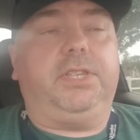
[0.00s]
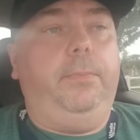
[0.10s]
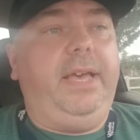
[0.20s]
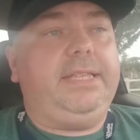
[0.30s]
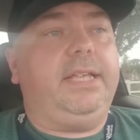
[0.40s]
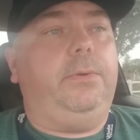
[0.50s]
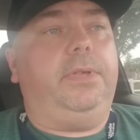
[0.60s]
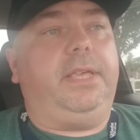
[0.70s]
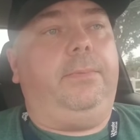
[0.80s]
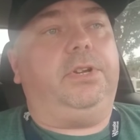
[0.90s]
So basically
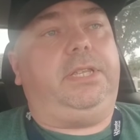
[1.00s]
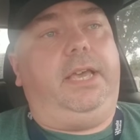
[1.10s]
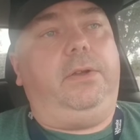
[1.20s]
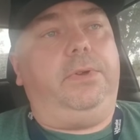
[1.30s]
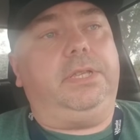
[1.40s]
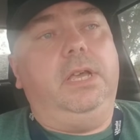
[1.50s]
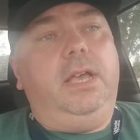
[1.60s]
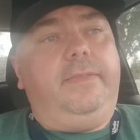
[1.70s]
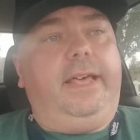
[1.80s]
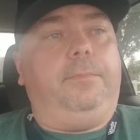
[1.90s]
what they were saying was
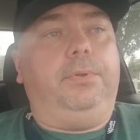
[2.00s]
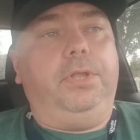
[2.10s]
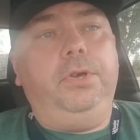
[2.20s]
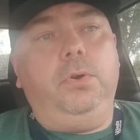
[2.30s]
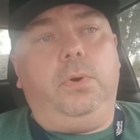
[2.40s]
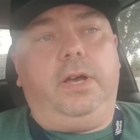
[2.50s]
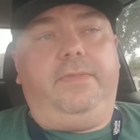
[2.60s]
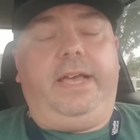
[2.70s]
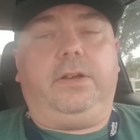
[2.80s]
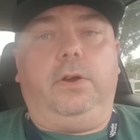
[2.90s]
that a blue of
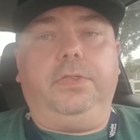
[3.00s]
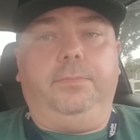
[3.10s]
that card,